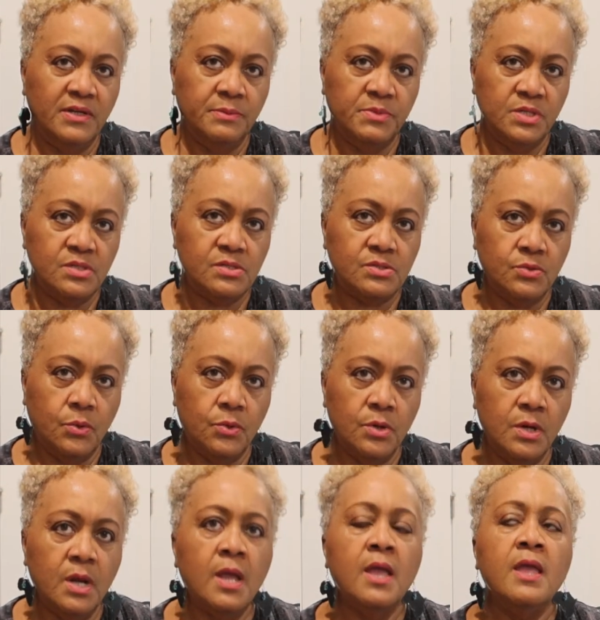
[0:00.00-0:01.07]
them in the
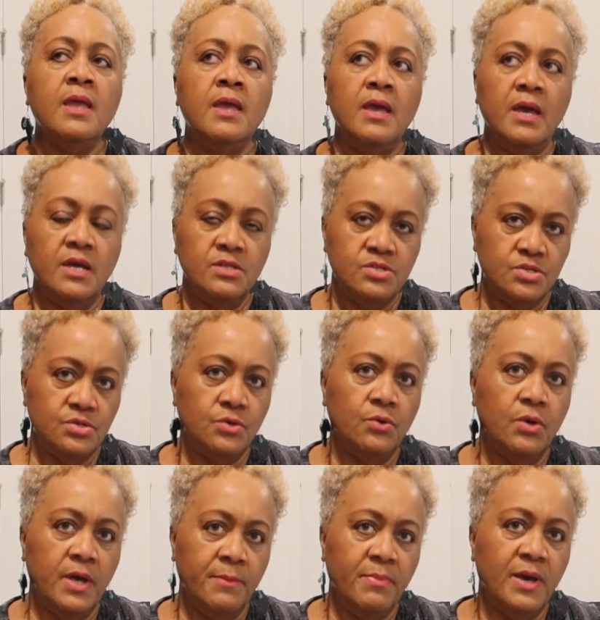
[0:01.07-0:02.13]
store, and
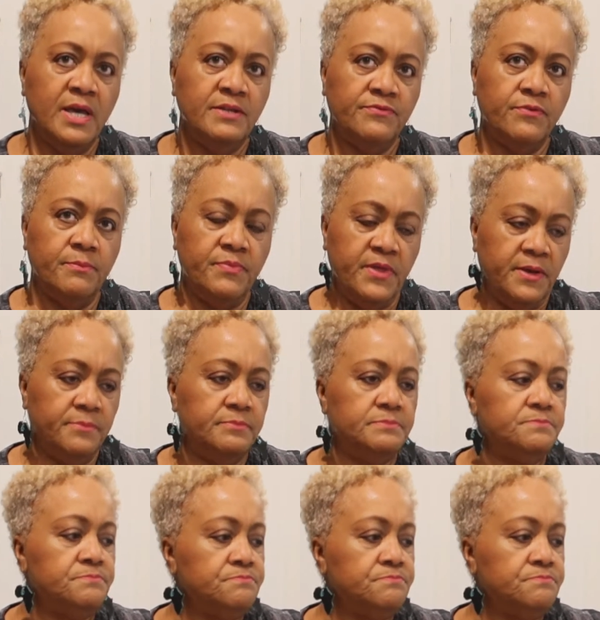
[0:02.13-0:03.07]
so I buy it from them.